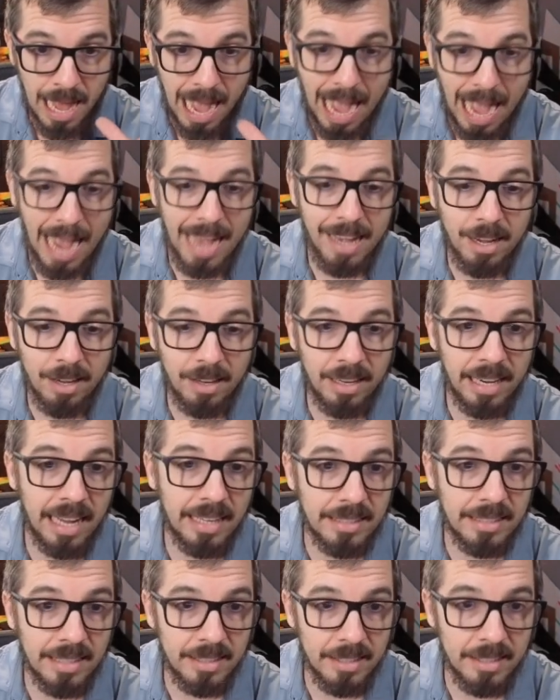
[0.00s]
I
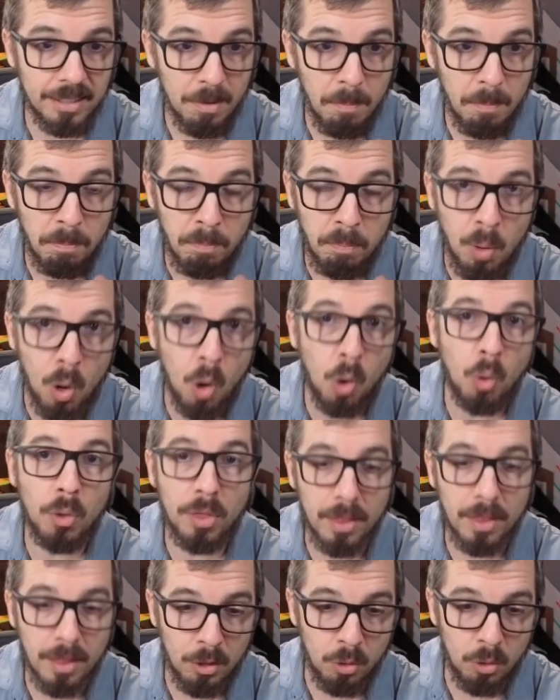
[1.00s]
connected
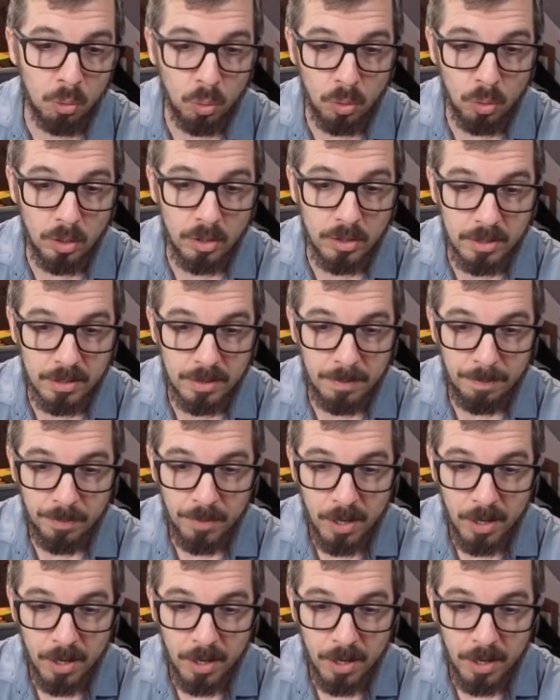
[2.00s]
both tools